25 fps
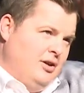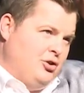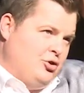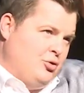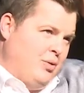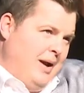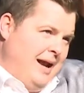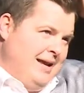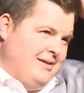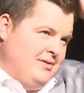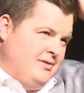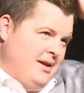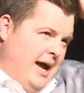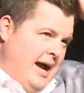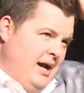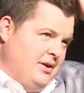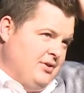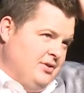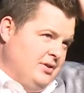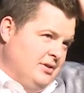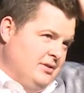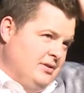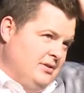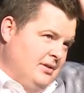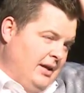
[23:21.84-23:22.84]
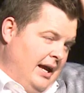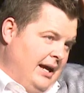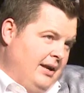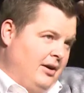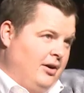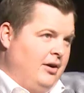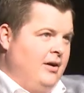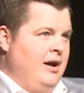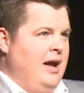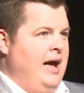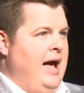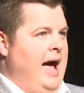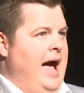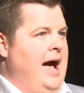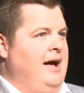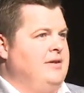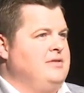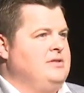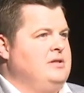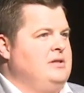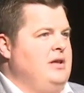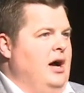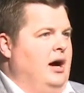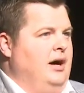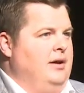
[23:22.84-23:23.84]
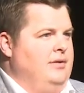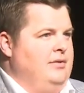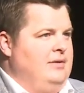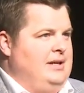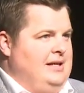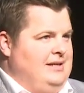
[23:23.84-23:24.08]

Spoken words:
transactions later, has done